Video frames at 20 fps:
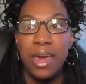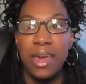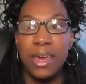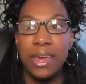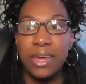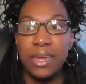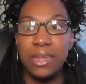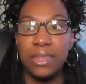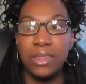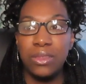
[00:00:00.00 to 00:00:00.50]

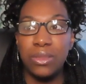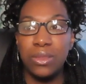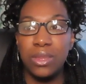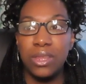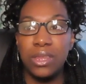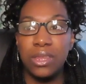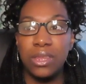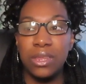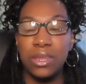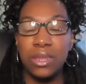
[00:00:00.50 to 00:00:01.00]

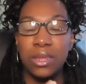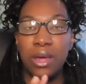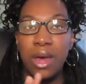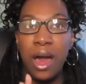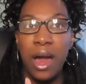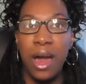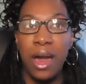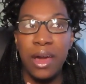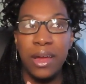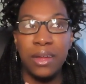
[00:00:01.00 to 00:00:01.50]
it's
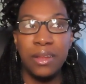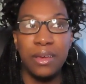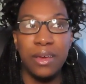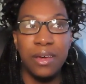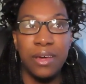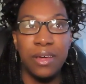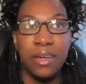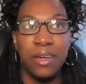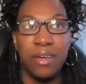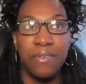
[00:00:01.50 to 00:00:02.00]
kind
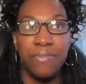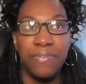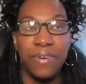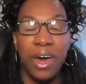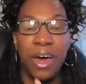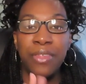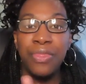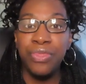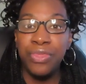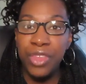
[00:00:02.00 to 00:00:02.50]
of
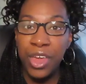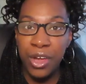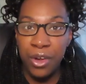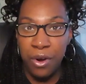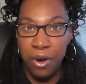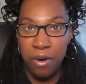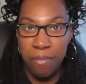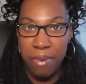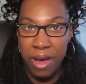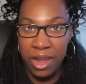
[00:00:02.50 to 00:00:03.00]
a
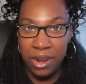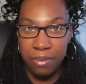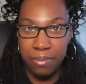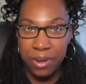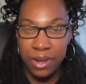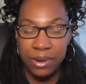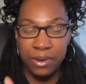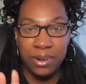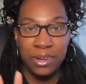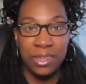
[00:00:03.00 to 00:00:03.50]
thicker body
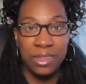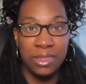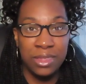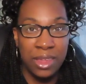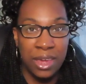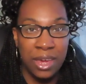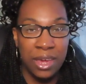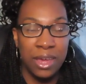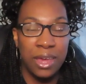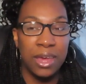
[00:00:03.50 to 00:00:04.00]
butter. It's
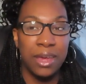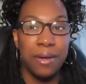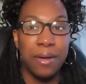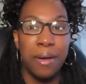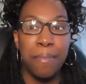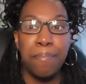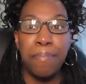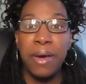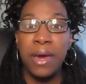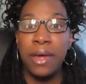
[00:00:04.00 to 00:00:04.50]
thick,
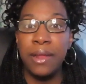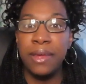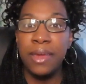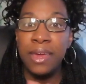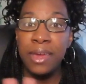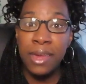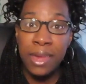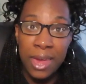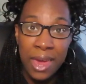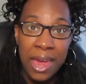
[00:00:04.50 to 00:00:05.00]
but
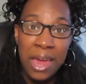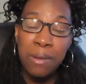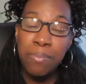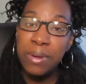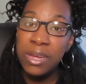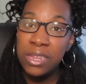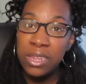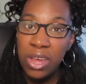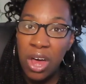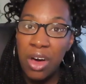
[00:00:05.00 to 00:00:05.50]
it can
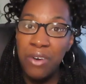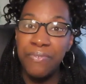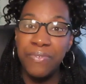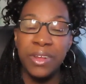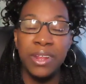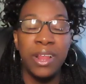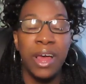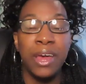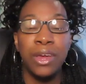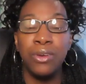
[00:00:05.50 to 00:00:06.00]
be
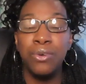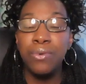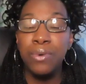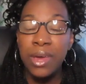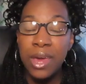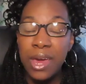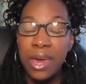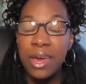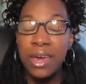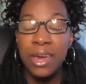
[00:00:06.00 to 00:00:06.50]
softened. Like, you
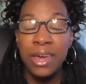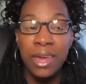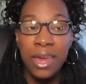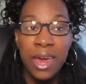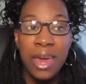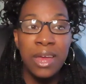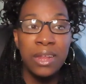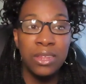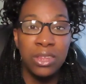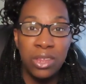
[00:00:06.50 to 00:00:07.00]
can't, it
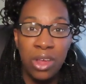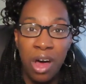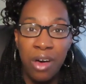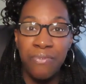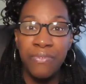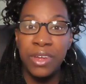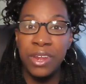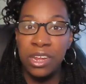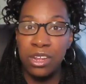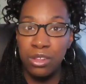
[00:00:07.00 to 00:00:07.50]
can
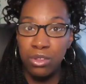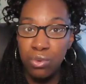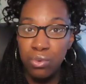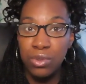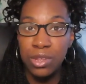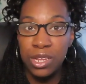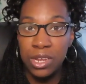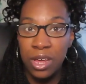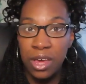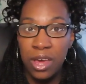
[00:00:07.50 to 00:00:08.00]
soften and
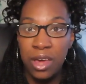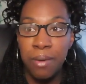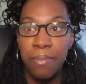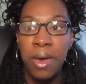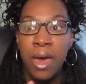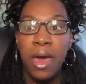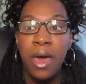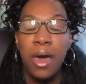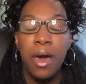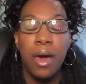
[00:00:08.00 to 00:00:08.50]
loosen up.
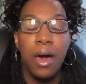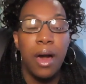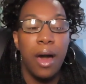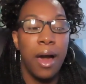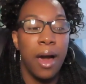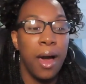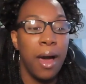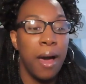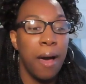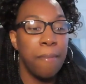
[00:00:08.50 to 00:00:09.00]

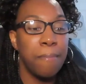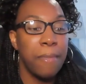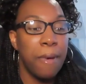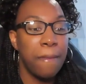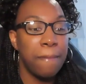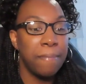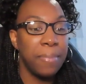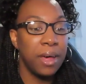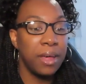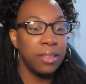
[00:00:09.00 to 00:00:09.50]

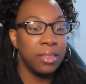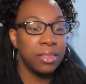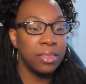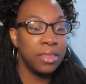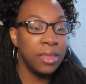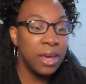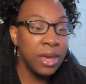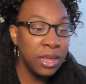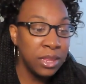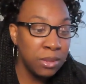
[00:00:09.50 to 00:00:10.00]
But
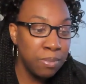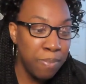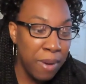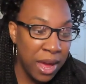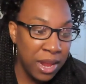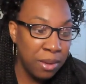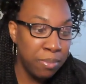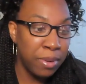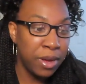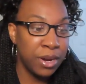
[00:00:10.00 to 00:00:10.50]
this
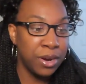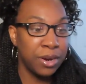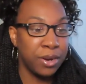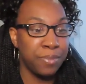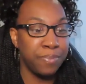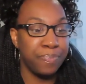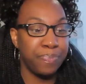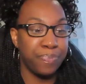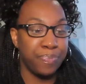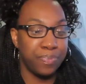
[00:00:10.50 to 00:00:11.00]
body
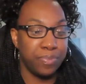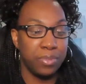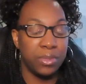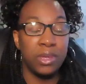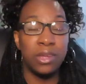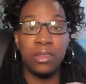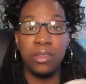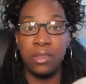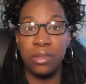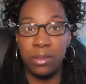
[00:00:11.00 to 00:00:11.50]
butter,
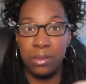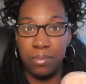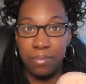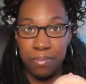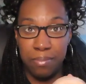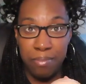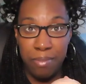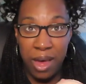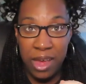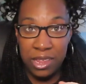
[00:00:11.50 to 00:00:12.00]
this is
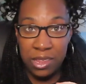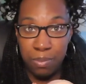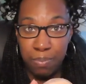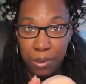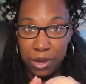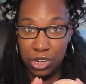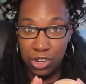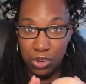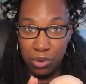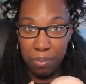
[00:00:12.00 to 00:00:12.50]
my
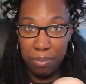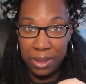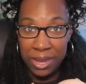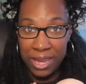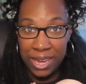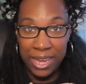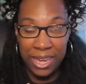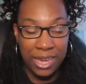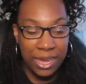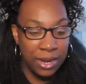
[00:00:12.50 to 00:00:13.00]
special
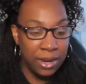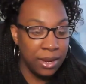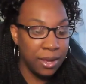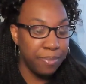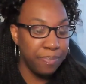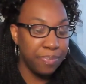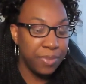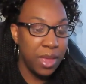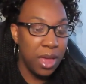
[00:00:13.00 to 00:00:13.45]
blend.